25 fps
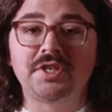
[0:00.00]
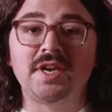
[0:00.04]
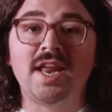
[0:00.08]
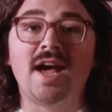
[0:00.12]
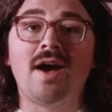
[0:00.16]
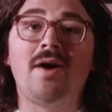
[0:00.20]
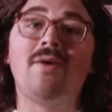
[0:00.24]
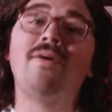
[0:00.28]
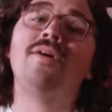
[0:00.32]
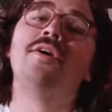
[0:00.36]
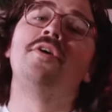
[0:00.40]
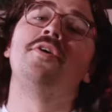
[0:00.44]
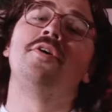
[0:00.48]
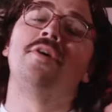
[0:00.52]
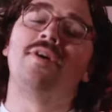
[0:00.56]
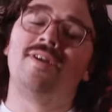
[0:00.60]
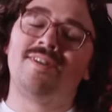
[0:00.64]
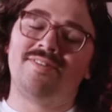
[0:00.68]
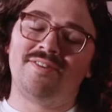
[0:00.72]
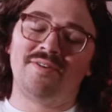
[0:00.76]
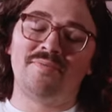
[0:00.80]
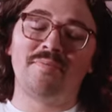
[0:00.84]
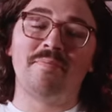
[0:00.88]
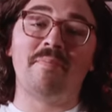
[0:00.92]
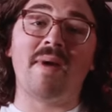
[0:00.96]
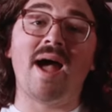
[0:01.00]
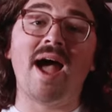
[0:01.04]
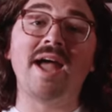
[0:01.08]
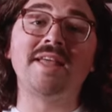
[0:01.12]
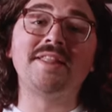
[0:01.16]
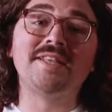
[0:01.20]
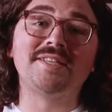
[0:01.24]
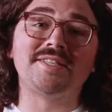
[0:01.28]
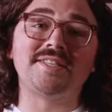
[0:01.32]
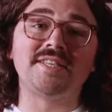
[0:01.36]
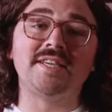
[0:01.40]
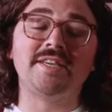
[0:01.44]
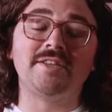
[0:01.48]
Now, behind
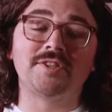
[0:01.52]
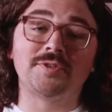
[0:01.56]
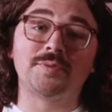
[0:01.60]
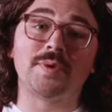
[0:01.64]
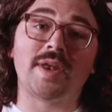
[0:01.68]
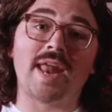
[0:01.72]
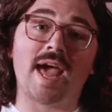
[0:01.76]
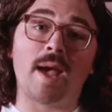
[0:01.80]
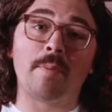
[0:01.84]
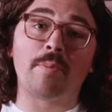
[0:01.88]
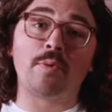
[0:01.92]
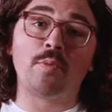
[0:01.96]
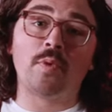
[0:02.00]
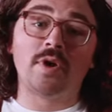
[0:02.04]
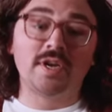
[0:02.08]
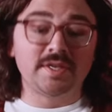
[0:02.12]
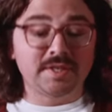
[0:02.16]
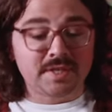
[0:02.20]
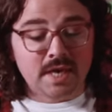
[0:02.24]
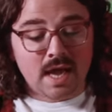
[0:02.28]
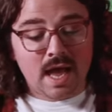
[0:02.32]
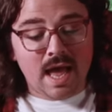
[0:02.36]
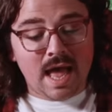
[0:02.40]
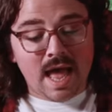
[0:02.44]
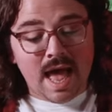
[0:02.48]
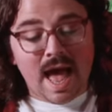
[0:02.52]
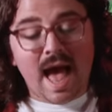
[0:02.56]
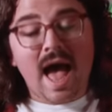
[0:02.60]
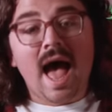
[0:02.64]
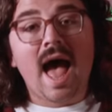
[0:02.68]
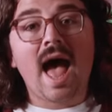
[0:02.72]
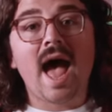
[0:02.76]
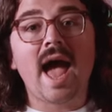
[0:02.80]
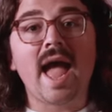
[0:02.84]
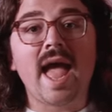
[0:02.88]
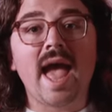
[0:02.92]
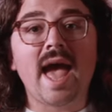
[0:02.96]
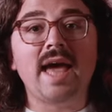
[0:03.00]
the scenes, what happened was
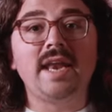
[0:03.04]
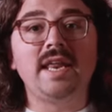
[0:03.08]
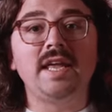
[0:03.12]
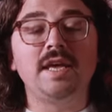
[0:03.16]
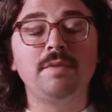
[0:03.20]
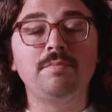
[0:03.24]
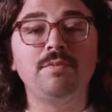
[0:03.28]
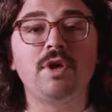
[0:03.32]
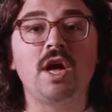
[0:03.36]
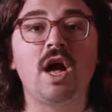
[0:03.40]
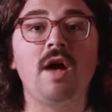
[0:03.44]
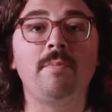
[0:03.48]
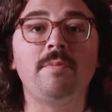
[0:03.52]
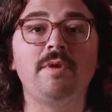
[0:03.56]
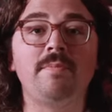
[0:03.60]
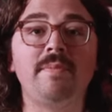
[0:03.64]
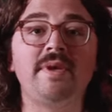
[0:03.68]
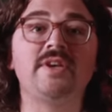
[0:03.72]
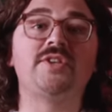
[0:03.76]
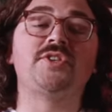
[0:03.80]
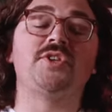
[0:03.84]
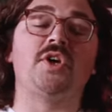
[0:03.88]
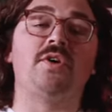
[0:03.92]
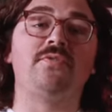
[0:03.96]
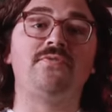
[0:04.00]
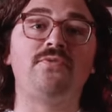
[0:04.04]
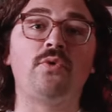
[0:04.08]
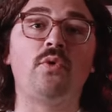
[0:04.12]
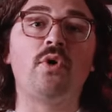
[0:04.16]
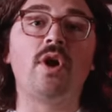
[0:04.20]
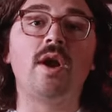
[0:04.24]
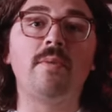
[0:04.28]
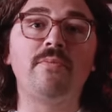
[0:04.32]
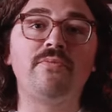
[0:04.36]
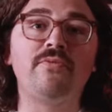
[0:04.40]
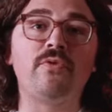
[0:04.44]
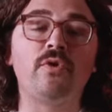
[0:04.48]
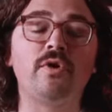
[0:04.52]
I had him come and mix all four
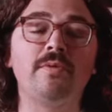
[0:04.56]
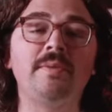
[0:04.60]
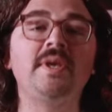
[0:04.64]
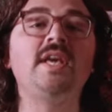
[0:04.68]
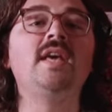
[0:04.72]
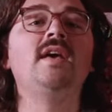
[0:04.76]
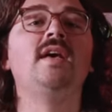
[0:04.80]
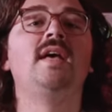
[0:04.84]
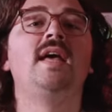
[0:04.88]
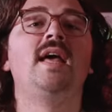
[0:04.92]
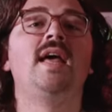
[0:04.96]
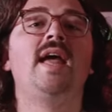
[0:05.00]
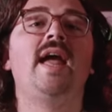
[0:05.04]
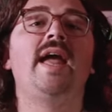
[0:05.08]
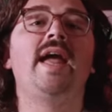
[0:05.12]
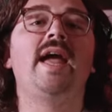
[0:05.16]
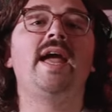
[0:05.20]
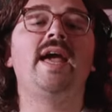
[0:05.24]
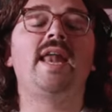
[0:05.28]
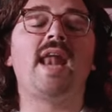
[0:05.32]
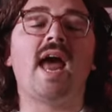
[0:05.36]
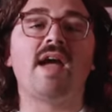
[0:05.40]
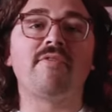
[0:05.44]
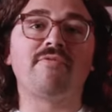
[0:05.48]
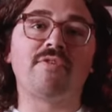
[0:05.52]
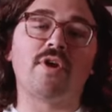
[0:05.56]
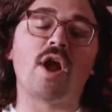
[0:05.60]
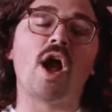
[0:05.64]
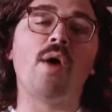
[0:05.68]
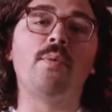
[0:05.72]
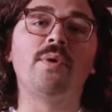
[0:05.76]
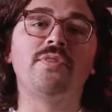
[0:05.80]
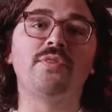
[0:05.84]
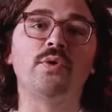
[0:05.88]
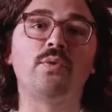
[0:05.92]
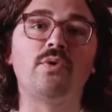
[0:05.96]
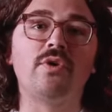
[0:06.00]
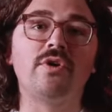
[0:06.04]
up for me, and I forgot
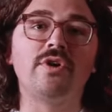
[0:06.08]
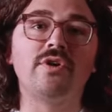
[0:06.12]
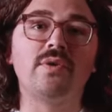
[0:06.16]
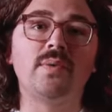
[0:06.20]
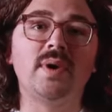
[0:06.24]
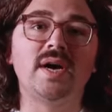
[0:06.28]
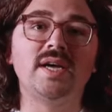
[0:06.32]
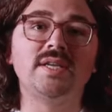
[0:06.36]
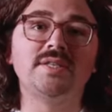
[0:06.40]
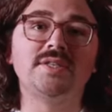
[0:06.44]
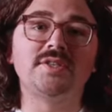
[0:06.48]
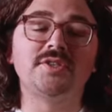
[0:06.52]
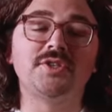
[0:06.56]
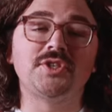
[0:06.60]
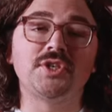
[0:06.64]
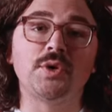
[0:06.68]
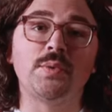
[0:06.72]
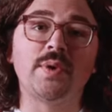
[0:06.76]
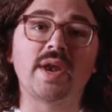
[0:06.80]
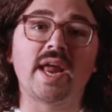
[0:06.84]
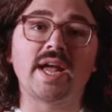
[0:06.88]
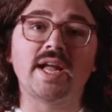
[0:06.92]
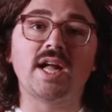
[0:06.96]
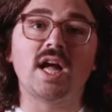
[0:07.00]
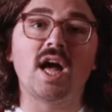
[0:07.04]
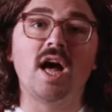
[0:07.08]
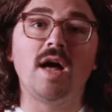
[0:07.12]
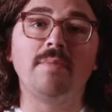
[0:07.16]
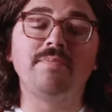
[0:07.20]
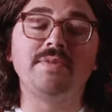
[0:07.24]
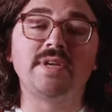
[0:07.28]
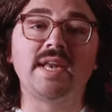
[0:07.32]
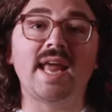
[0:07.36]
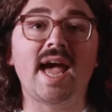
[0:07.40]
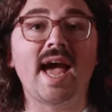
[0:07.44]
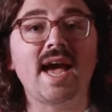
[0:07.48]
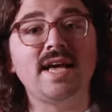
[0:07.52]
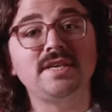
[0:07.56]
what the order was. So when I cupped
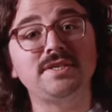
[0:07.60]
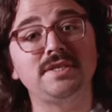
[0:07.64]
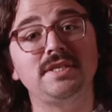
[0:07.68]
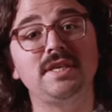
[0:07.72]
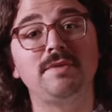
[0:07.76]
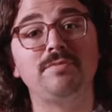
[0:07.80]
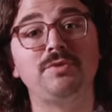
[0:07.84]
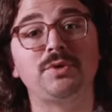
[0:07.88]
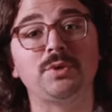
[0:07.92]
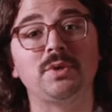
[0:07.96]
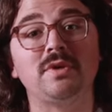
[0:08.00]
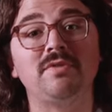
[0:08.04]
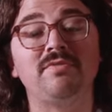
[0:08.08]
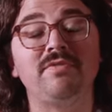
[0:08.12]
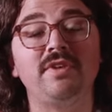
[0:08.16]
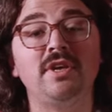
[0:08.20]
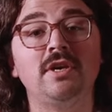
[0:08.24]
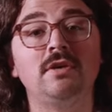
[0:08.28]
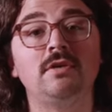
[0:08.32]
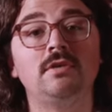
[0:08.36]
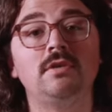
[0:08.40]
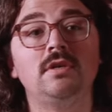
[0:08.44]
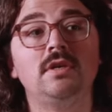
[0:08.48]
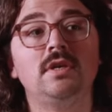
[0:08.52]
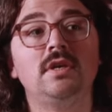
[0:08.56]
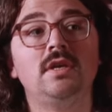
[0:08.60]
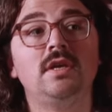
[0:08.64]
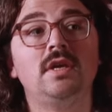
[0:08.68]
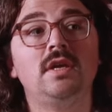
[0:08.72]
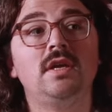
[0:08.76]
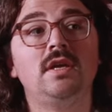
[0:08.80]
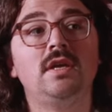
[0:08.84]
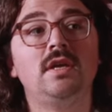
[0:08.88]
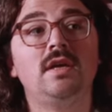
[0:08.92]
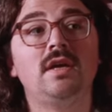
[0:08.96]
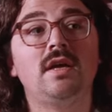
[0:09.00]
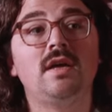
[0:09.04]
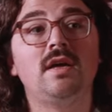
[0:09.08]
and asked him to reveal,
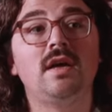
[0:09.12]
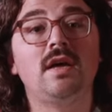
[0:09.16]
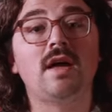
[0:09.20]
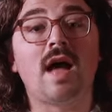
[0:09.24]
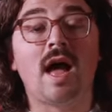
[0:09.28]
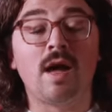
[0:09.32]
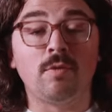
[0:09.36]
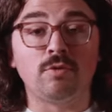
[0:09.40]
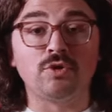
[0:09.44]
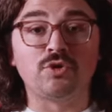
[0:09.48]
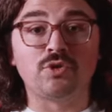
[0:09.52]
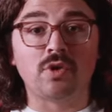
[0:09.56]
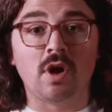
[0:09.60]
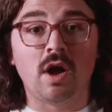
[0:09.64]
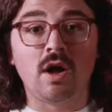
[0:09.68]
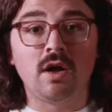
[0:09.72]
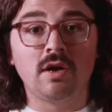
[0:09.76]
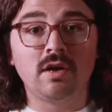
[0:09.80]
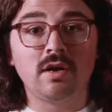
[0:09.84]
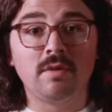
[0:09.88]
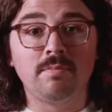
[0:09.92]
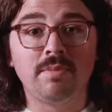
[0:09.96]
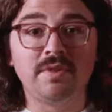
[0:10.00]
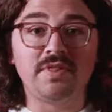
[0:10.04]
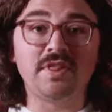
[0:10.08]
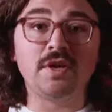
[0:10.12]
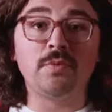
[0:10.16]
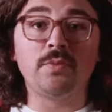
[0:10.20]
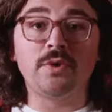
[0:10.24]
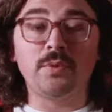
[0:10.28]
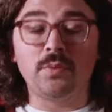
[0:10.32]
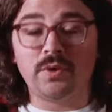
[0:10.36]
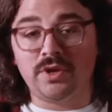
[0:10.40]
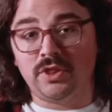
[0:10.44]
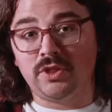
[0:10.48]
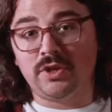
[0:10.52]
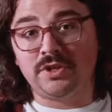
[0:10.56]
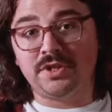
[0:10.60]
I was wrong. But then we
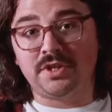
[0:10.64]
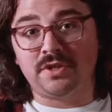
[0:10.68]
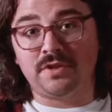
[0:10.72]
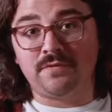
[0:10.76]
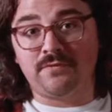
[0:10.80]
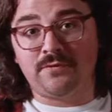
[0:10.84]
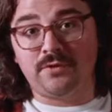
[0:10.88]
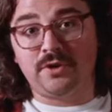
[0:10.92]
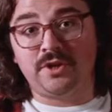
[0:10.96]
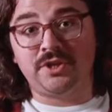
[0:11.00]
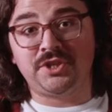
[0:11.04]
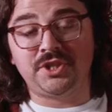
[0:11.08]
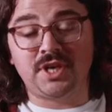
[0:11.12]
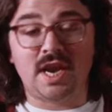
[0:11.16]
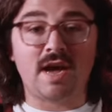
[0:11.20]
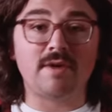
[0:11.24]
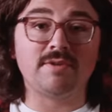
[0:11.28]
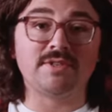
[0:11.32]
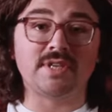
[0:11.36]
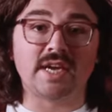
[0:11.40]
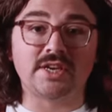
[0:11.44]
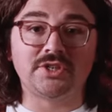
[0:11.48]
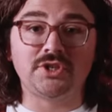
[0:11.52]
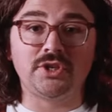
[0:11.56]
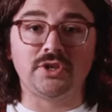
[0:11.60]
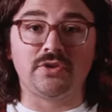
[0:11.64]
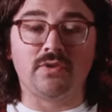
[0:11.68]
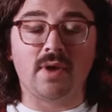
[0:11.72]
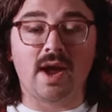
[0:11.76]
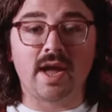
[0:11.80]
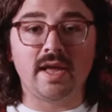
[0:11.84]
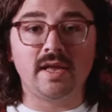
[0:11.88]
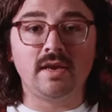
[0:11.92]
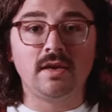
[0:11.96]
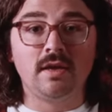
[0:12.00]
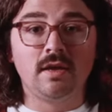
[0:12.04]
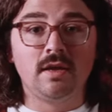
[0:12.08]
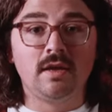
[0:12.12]
went and looked at the footage, and I was actually
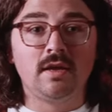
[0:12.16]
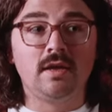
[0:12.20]
right.